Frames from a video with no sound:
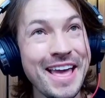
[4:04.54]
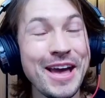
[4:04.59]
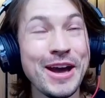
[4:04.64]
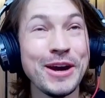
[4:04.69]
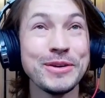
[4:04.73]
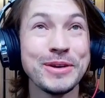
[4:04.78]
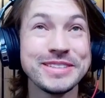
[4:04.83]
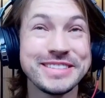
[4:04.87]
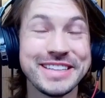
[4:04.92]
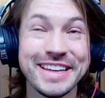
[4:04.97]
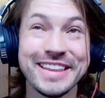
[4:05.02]
What
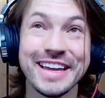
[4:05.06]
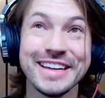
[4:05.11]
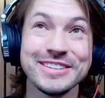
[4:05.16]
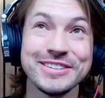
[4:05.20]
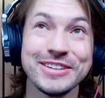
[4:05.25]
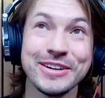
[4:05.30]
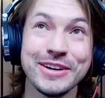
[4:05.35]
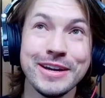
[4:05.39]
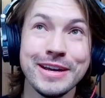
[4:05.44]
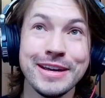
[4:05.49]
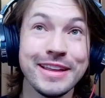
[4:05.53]
did they
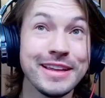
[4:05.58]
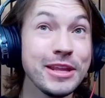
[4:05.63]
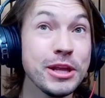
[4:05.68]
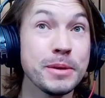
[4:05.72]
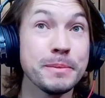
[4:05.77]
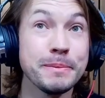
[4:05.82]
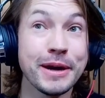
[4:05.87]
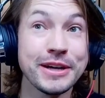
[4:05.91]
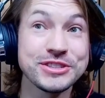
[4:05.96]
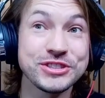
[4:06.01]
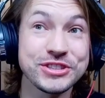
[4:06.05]
do? They did a
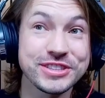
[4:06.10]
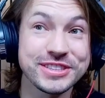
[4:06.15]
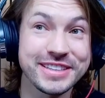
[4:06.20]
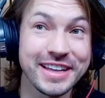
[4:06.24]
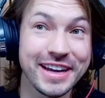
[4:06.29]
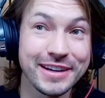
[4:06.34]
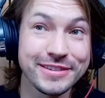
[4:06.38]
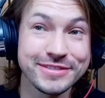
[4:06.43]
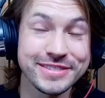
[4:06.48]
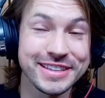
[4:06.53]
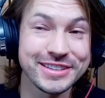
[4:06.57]
bunch of
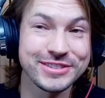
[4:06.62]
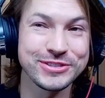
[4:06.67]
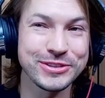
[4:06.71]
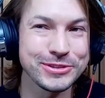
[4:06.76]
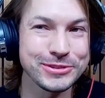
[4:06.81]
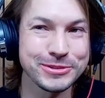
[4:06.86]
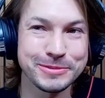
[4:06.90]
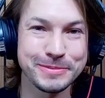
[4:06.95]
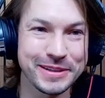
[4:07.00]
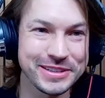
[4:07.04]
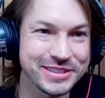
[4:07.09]
stuff, and they still
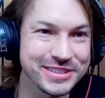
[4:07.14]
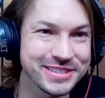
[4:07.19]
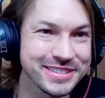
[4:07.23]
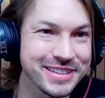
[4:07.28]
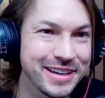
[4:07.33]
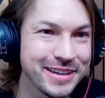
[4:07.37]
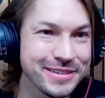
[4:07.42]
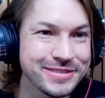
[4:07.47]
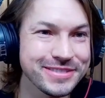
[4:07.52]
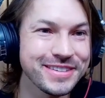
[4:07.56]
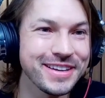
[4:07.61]
do a bunch of
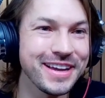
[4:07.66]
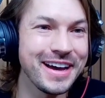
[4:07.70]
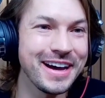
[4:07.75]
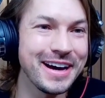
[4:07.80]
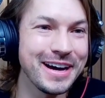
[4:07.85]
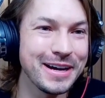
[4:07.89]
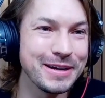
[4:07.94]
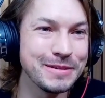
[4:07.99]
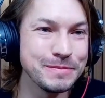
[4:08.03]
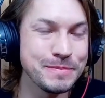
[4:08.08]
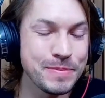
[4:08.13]
stuff.
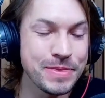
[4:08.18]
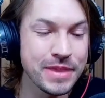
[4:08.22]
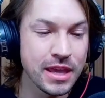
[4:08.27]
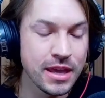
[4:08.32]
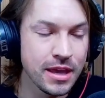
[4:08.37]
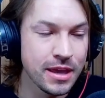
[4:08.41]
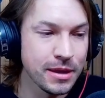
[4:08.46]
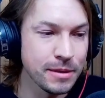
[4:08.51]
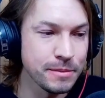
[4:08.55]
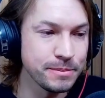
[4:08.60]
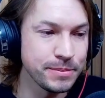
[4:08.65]
Cool.
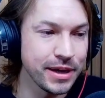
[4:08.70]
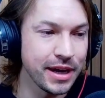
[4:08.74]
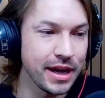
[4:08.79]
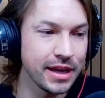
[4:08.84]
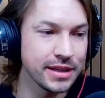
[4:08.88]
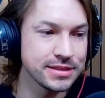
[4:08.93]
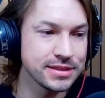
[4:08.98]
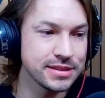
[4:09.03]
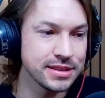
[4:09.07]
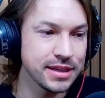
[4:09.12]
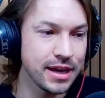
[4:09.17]

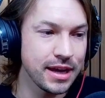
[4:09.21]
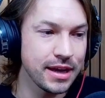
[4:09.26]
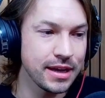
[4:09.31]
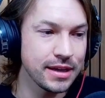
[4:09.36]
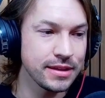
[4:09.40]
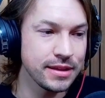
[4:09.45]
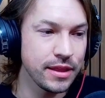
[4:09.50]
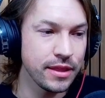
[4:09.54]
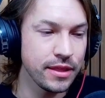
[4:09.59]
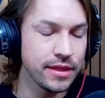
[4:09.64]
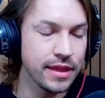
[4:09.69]
But
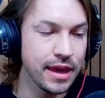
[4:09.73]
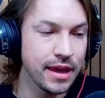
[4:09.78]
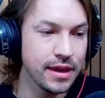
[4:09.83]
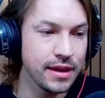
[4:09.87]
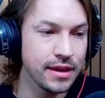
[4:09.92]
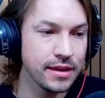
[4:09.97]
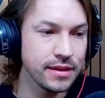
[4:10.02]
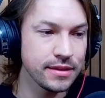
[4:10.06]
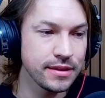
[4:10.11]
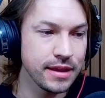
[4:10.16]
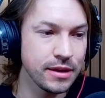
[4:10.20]

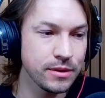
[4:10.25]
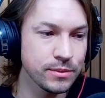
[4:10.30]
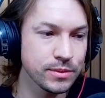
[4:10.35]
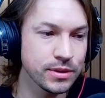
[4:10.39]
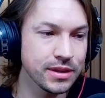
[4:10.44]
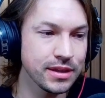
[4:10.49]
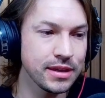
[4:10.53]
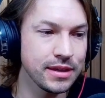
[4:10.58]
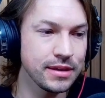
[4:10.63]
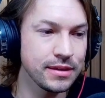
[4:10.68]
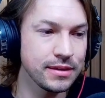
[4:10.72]
they
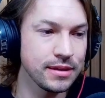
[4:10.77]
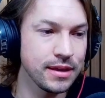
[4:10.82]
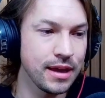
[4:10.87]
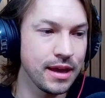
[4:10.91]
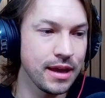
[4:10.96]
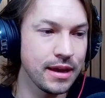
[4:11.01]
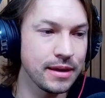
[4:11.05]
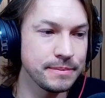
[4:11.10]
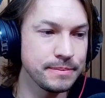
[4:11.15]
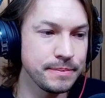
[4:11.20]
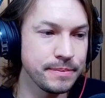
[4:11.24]
really
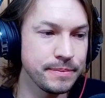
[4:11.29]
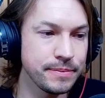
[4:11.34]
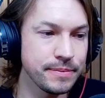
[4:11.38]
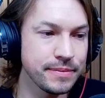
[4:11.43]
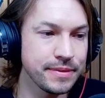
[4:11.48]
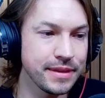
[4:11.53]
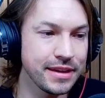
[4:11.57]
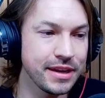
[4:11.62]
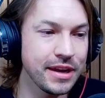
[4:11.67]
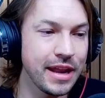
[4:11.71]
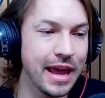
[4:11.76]

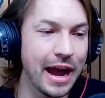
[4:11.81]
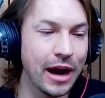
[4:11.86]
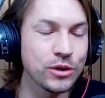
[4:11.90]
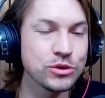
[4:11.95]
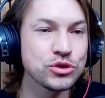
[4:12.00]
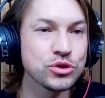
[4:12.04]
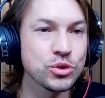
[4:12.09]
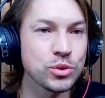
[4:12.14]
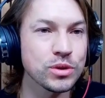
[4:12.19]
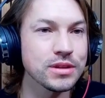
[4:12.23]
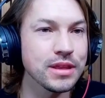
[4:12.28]
they did
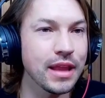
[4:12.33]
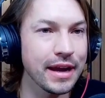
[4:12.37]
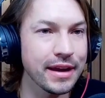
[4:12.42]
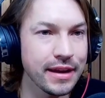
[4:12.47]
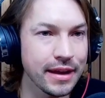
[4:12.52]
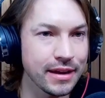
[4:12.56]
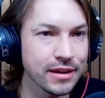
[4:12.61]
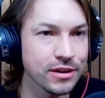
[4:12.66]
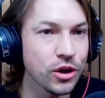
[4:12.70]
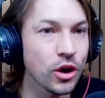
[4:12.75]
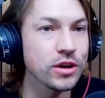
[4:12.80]
outdoor
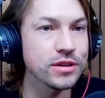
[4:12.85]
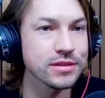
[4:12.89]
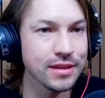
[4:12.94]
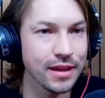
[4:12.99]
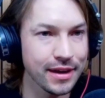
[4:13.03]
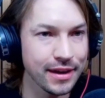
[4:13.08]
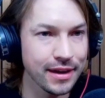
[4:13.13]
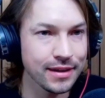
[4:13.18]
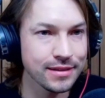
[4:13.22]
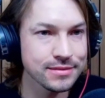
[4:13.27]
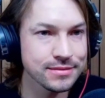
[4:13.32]
lighting, garden
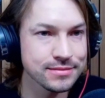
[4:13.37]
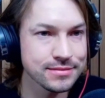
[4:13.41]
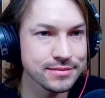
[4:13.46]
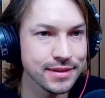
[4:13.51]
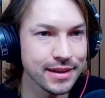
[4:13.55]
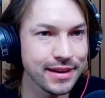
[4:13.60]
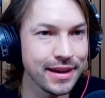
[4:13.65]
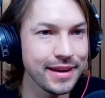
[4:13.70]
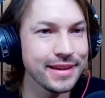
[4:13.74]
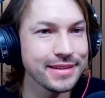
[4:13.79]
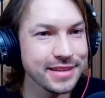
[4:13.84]
lighting,
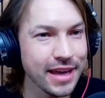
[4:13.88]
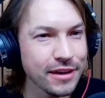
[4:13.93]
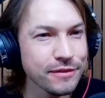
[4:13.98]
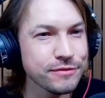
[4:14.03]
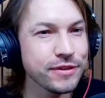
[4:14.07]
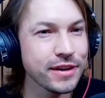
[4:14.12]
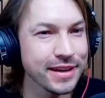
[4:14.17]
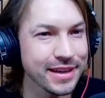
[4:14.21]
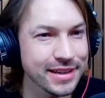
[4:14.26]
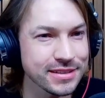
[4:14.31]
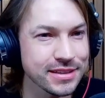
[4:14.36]
and it's kind of
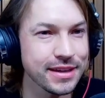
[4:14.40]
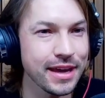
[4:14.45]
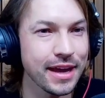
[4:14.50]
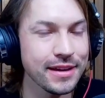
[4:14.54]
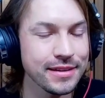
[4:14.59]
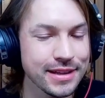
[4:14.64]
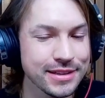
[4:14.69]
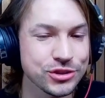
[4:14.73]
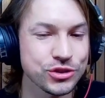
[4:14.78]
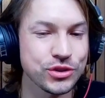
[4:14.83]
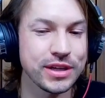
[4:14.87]
funny because it kind
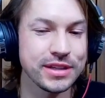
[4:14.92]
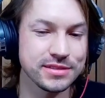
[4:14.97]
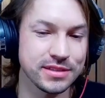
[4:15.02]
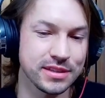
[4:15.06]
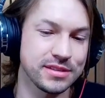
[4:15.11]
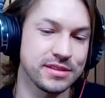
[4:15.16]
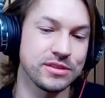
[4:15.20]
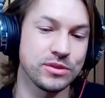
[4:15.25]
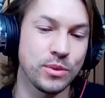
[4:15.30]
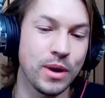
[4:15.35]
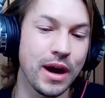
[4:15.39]
of
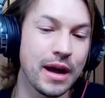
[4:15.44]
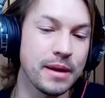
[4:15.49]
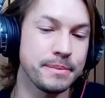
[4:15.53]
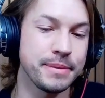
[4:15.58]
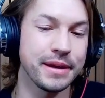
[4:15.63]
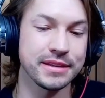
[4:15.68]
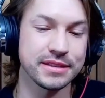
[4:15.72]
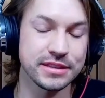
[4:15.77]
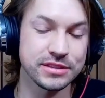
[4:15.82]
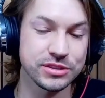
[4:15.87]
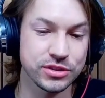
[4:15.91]
translates into why I
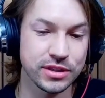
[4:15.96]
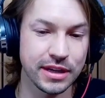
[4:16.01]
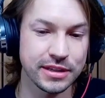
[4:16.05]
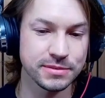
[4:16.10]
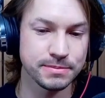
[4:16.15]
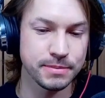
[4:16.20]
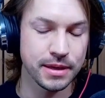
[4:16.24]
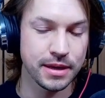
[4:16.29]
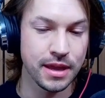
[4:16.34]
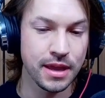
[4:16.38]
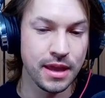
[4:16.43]
picked intranets.
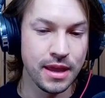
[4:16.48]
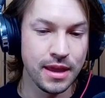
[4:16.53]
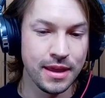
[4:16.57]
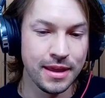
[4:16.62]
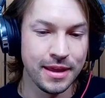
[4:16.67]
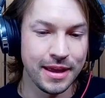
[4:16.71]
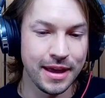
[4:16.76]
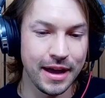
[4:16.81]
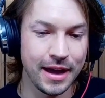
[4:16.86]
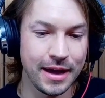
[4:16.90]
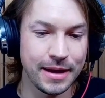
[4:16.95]
But
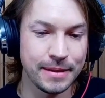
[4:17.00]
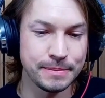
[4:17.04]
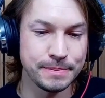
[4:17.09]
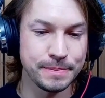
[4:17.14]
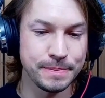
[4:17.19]
I